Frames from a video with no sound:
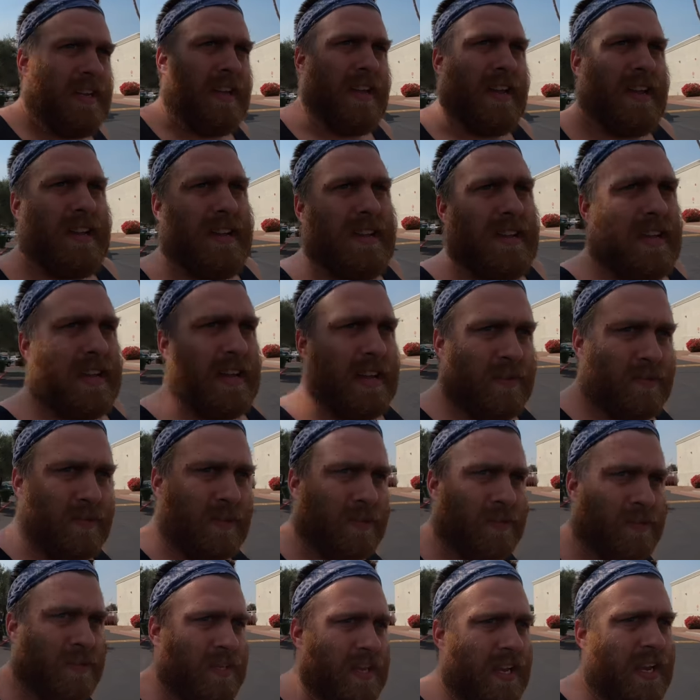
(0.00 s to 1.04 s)
And uh, I
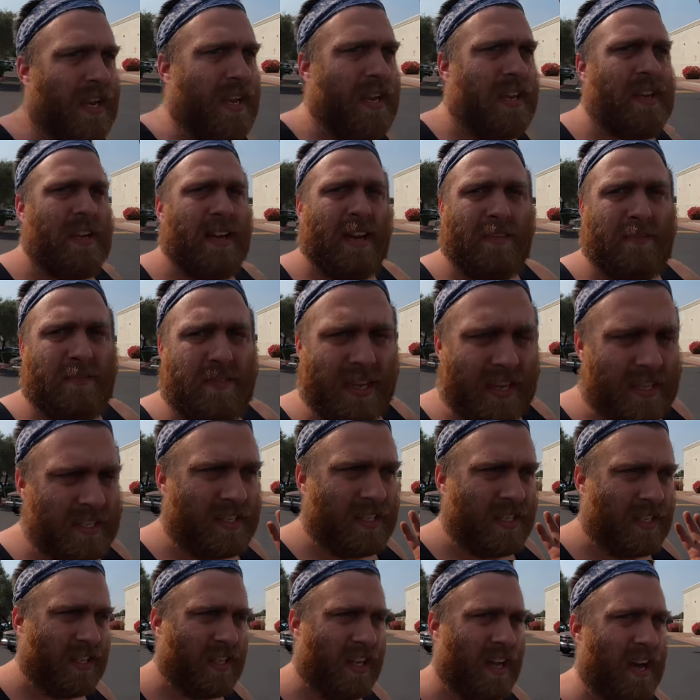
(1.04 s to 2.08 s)
will say, I've
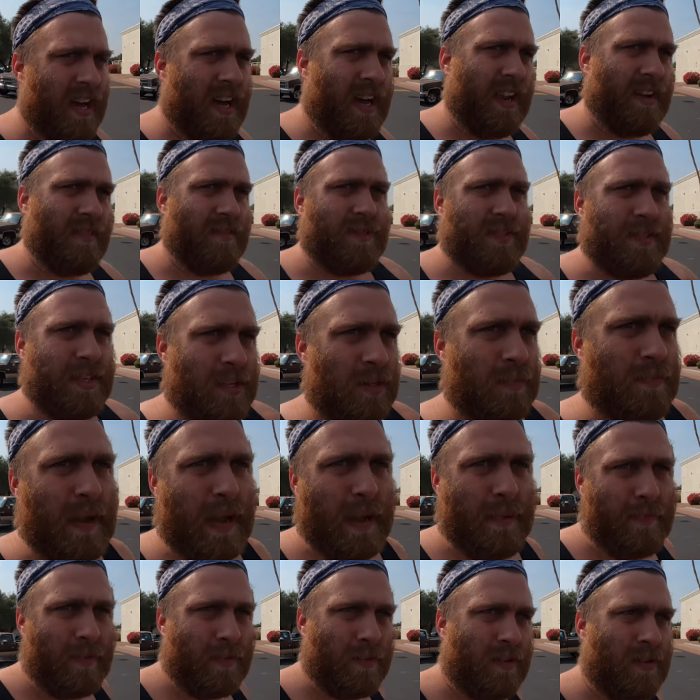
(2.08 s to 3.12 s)
tested a lot of sticker
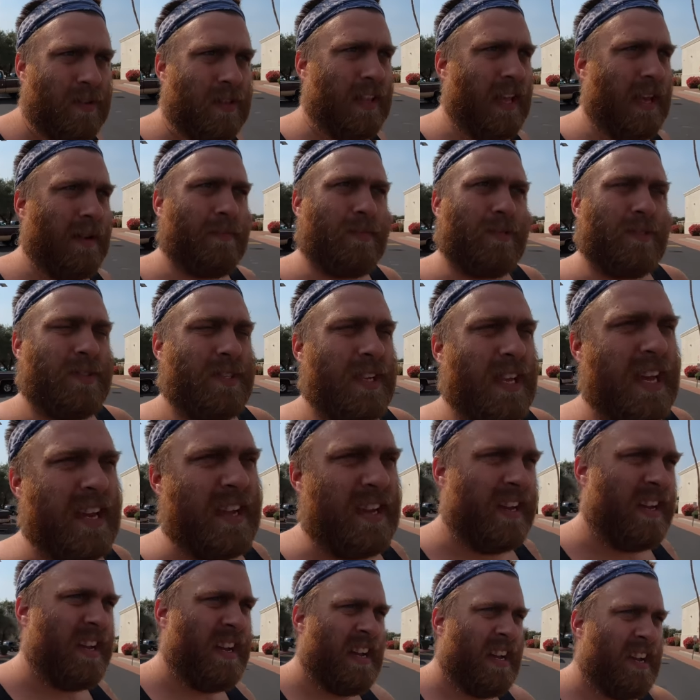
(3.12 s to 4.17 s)
paper labels
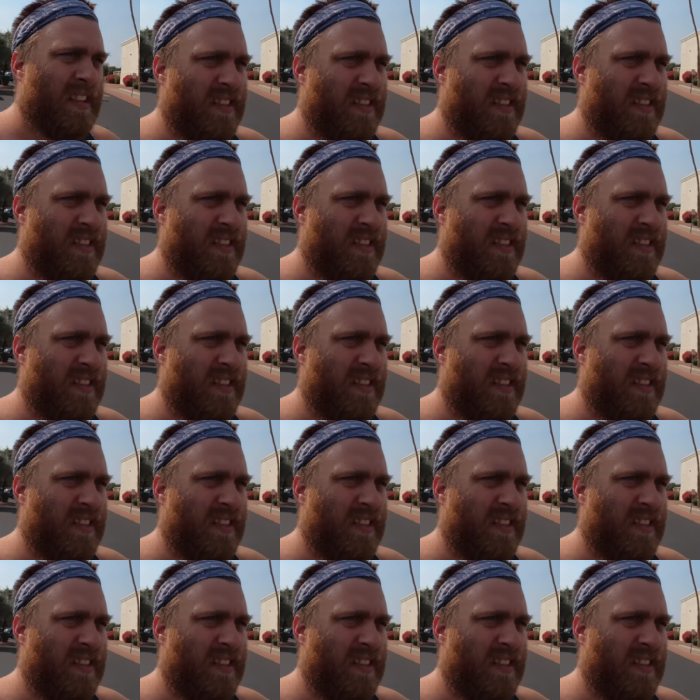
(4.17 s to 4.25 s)
and